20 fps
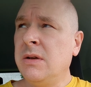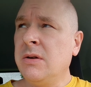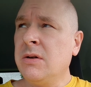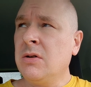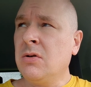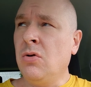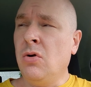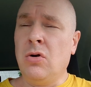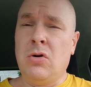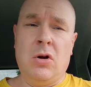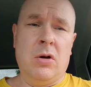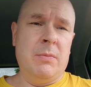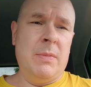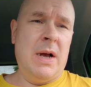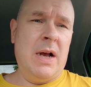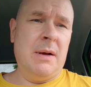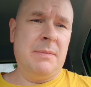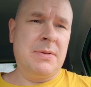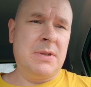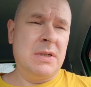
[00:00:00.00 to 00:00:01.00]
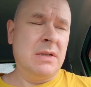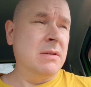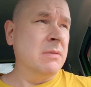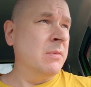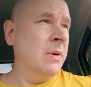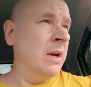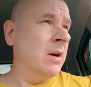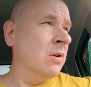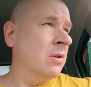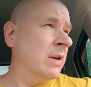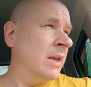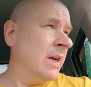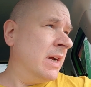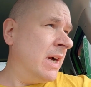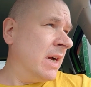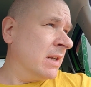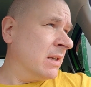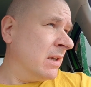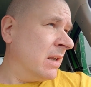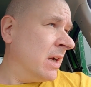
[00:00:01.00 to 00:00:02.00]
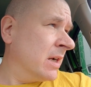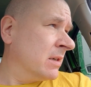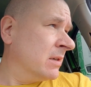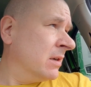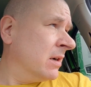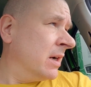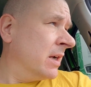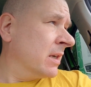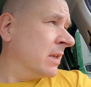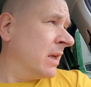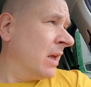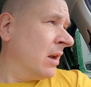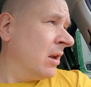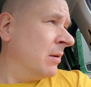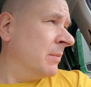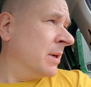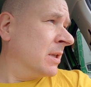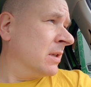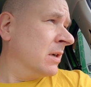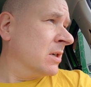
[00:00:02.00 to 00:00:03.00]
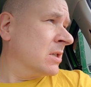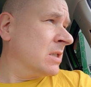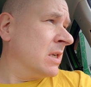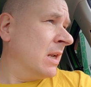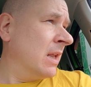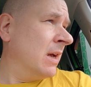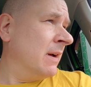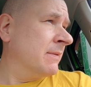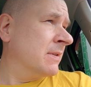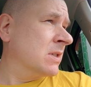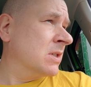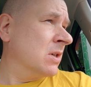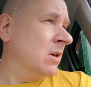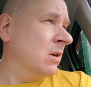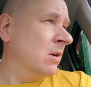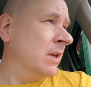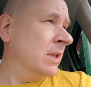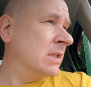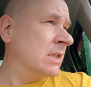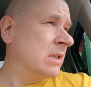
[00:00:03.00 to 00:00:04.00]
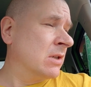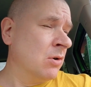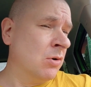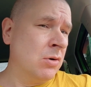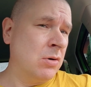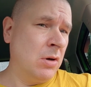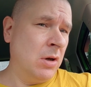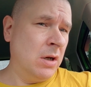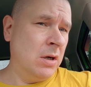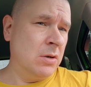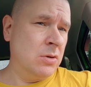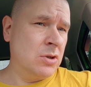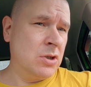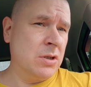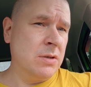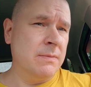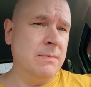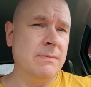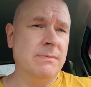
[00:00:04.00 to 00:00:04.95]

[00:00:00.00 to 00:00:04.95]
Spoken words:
Google Maps we only had like 9 kilometers left, so it's too close.